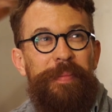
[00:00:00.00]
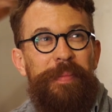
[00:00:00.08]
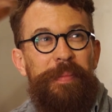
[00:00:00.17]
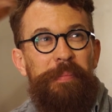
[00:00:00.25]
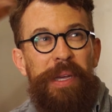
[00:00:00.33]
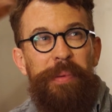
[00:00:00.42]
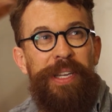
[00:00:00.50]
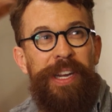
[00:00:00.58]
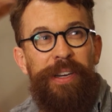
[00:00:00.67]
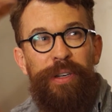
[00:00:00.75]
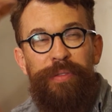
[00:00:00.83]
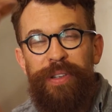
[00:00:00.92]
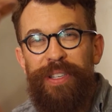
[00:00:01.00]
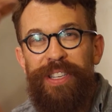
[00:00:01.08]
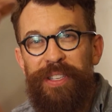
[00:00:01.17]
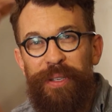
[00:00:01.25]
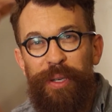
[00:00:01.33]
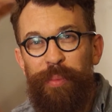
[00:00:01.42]
Maybe an elephant
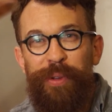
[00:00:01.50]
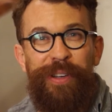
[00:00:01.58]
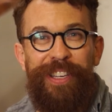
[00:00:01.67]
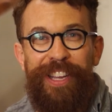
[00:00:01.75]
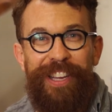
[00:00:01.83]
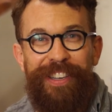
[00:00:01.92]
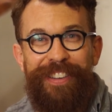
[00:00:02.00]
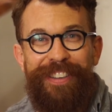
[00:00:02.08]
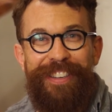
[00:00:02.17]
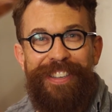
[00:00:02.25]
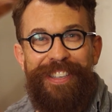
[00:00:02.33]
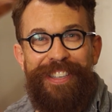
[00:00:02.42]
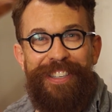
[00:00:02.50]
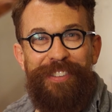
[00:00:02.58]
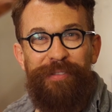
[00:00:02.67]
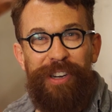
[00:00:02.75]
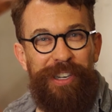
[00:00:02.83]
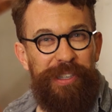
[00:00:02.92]
doesn't communicate
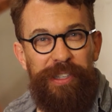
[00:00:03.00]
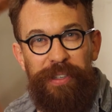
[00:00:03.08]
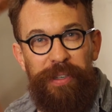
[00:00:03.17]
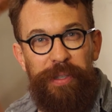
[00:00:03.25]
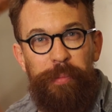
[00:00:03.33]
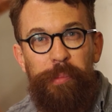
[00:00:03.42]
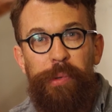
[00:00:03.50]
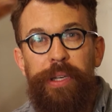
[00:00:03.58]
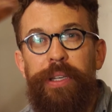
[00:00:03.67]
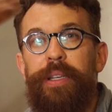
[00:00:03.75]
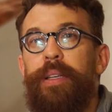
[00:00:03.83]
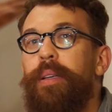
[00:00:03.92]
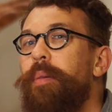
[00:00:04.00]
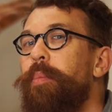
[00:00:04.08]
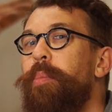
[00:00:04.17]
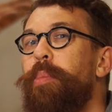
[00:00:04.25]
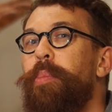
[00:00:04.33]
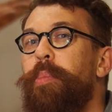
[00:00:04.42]
volunteerism,
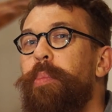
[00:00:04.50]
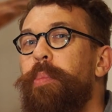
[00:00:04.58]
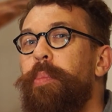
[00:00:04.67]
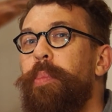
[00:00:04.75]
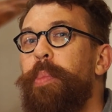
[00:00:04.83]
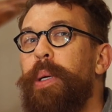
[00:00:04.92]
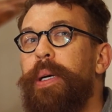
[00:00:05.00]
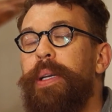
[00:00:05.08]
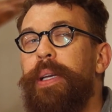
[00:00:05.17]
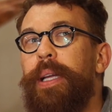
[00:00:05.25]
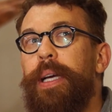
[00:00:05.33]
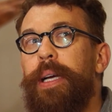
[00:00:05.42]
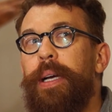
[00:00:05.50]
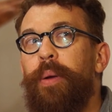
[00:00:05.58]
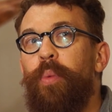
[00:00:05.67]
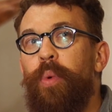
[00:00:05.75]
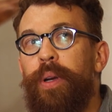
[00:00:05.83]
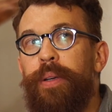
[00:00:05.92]
but I
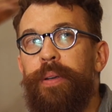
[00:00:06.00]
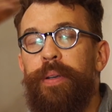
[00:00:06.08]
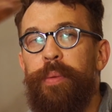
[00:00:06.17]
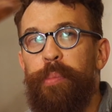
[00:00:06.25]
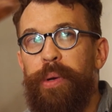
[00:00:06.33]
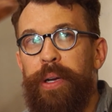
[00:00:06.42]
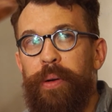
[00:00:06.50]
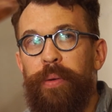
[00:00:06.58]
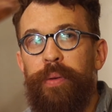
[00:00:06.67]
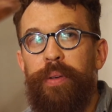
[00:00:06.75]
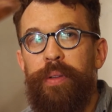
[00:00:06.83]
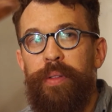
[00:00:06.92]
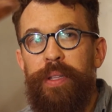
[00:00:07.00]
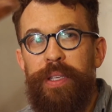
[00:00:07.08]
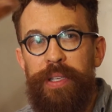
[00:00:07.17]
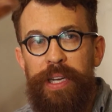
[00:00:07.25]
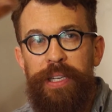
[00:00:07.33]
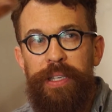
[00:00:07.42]
wondered about this
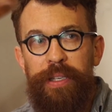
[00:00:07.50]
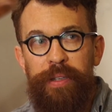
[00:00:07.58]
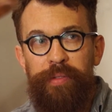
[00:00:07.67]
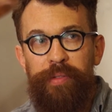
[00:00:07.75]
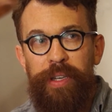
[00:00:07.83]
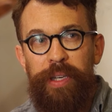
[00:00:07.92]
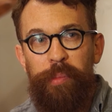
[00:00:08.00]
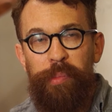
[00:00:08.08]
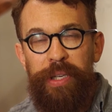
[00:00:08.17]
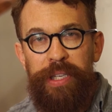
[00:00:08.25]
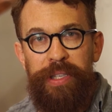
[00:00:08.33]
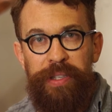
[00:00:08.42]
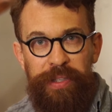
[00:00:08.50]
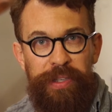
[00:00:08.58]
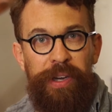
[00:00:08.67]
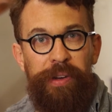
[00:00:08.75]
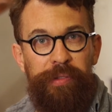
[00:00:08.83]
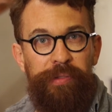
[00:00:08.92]
idea of like a peace
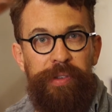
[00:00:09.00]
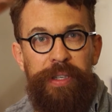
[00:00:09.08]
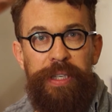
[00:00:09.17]
dove.